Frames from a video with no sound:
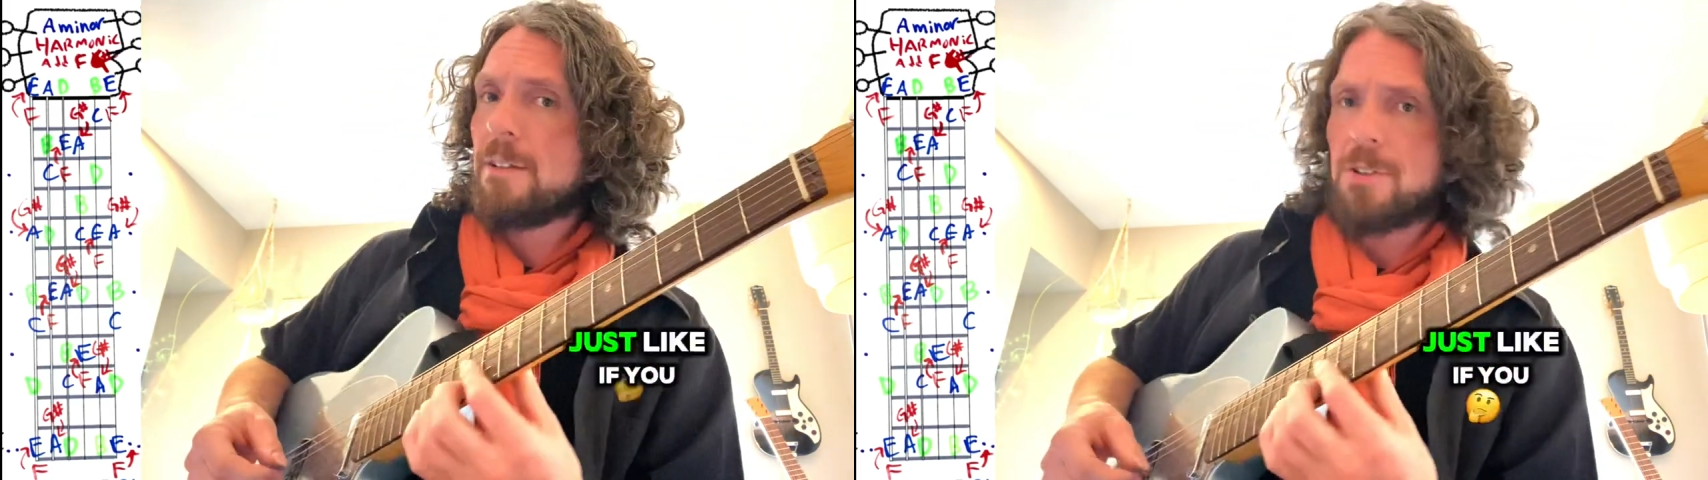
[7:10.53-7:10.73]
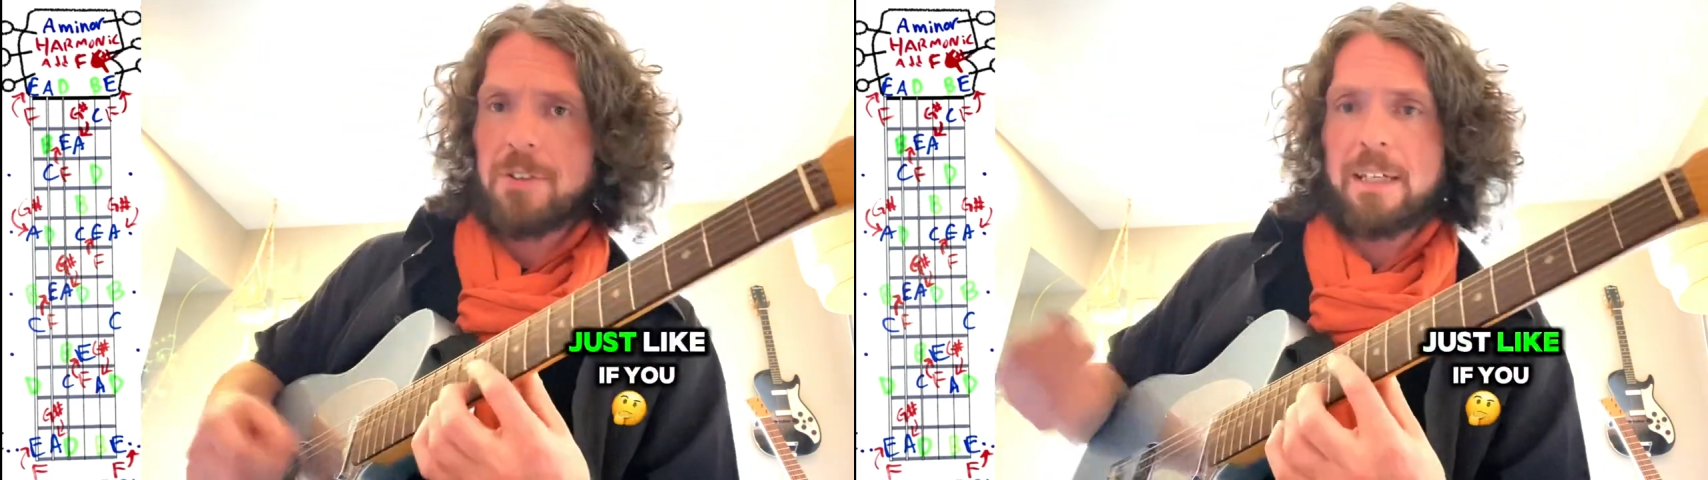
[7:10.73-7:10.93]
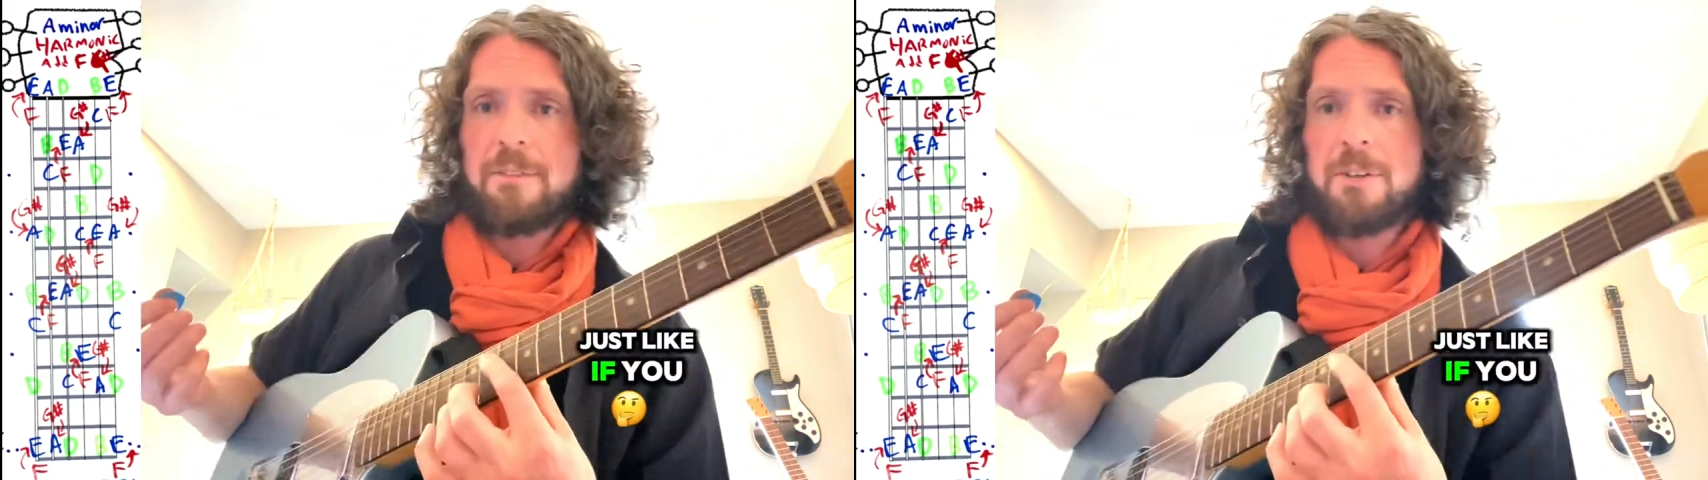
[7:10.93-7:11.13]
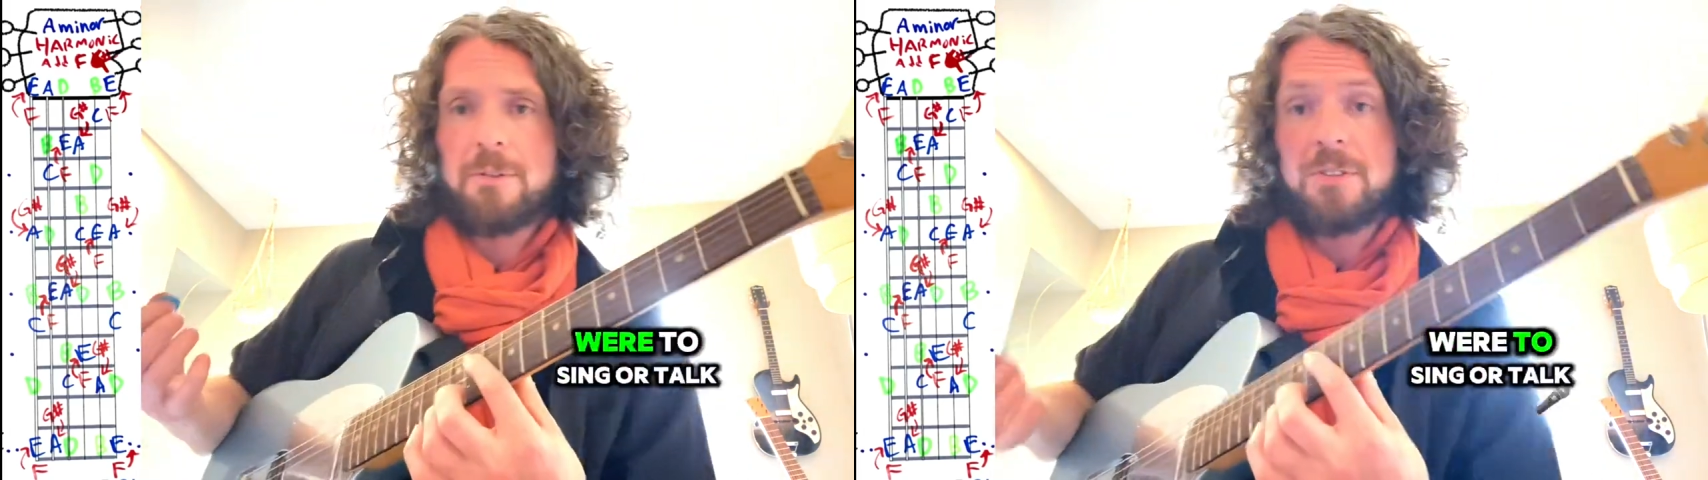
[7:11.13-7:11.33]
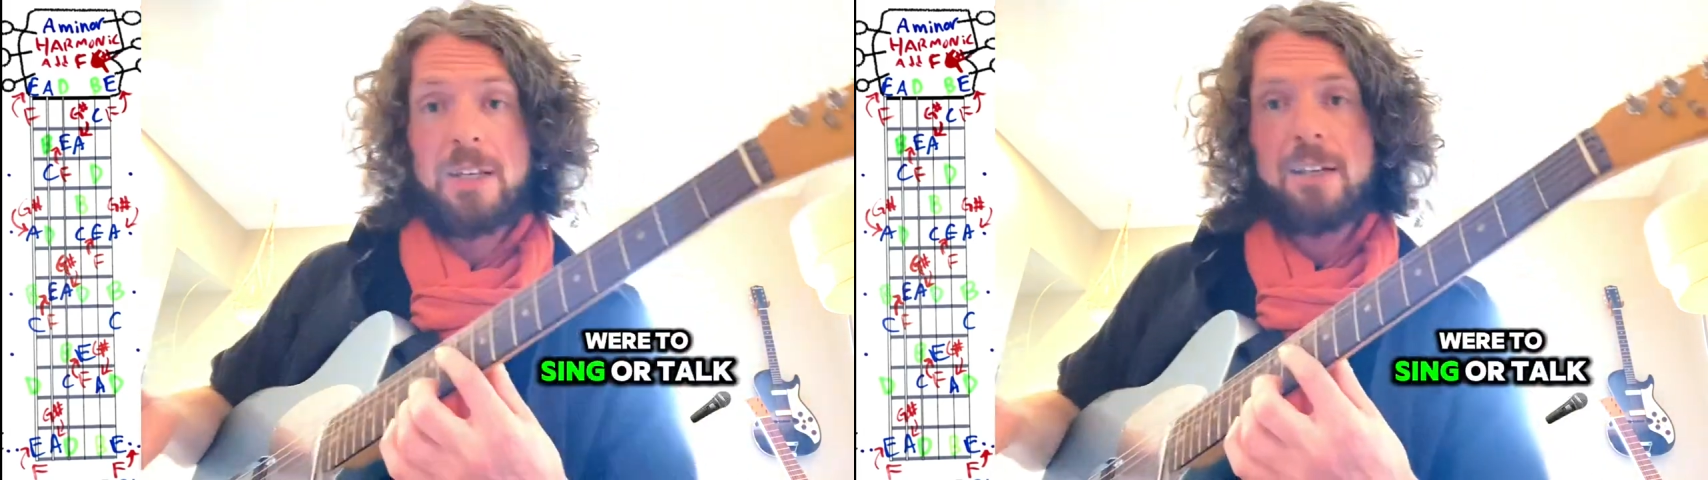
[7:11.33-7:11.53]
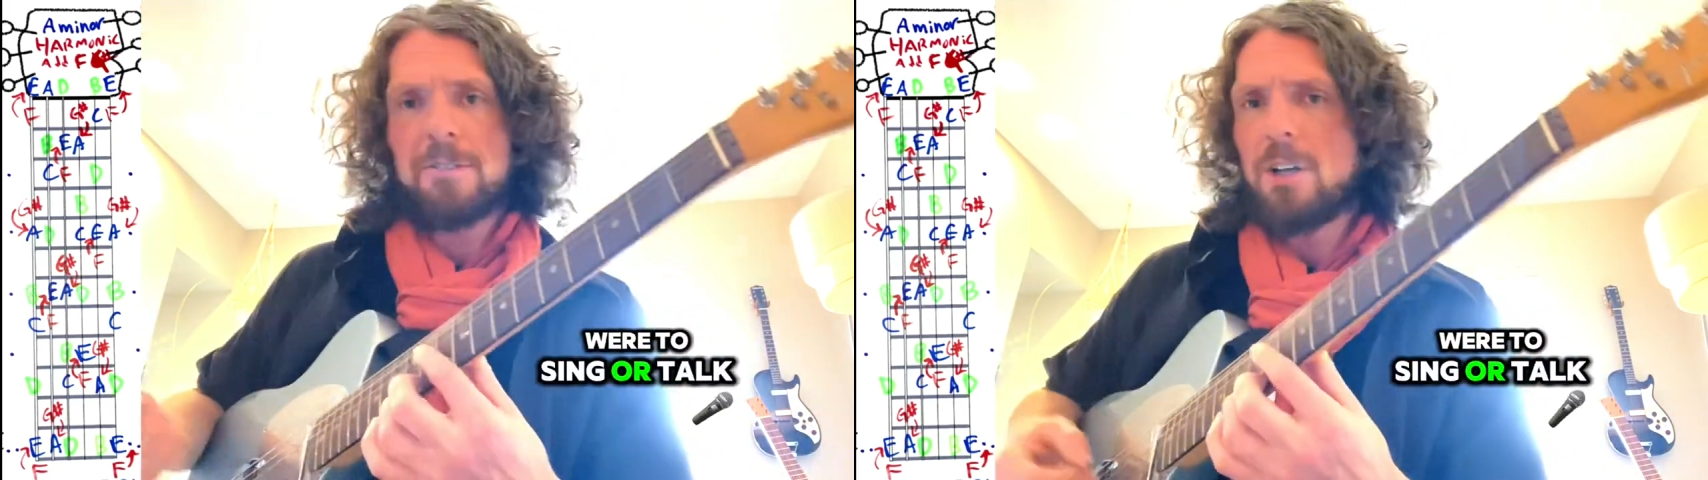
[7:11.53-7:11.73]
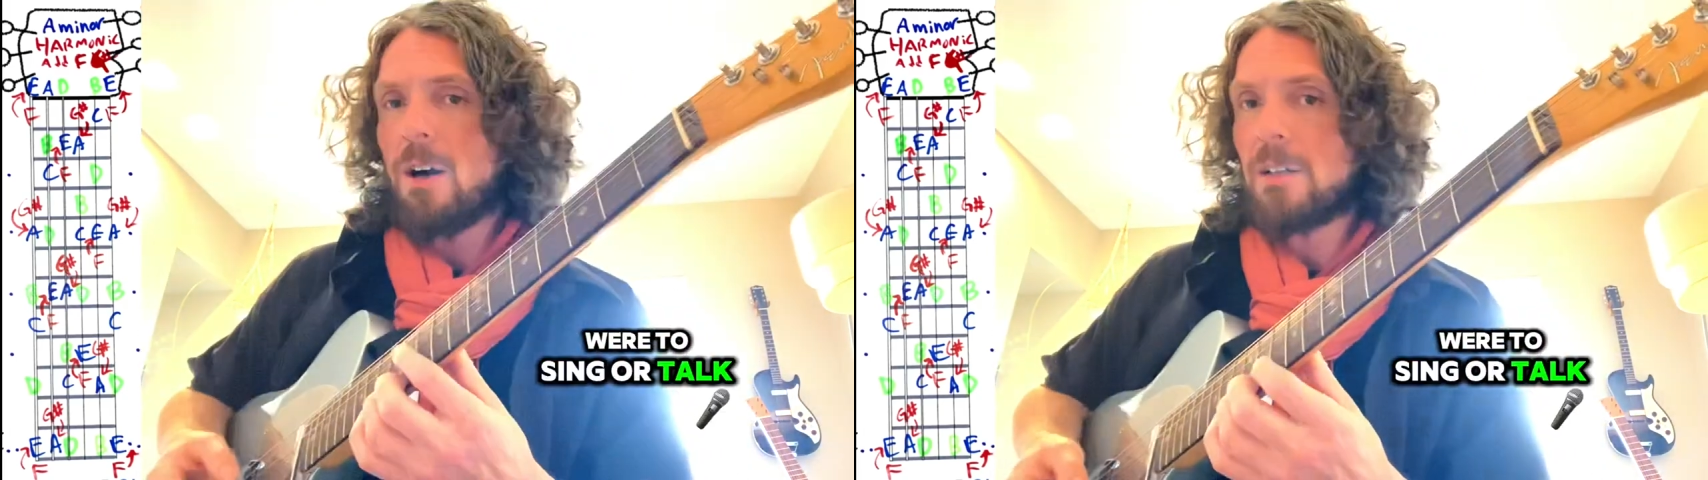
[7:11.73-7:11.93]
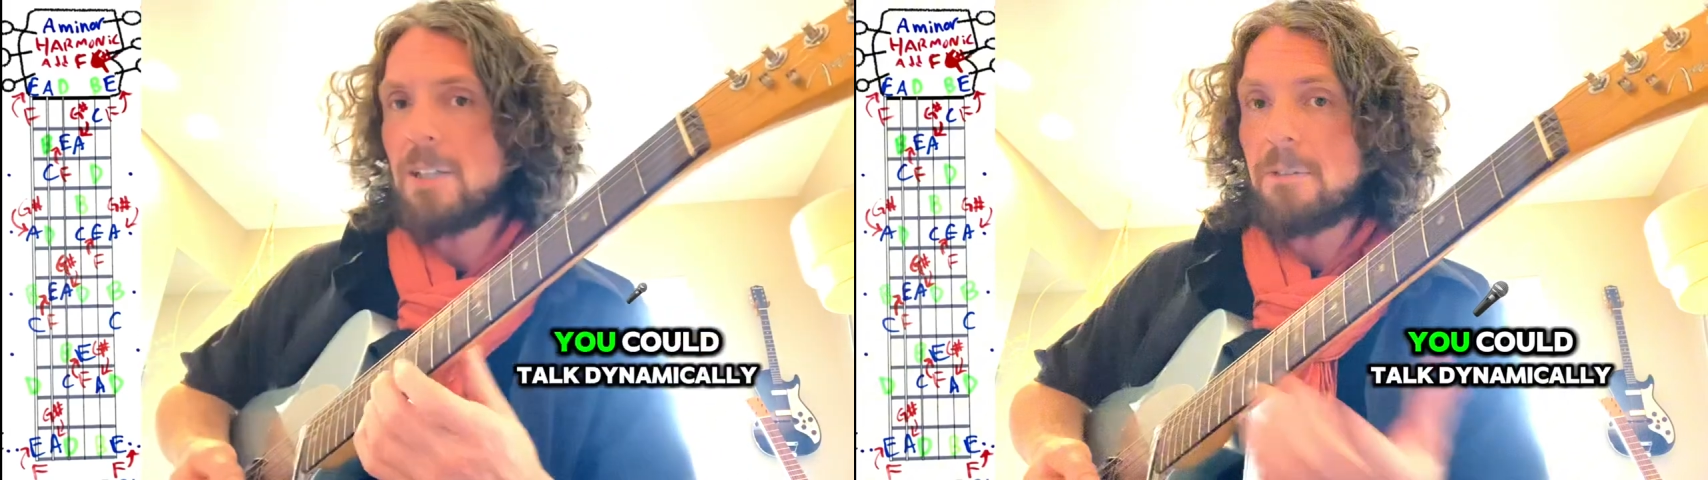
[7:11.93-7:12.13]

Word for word: Just like if you were to sing or talk,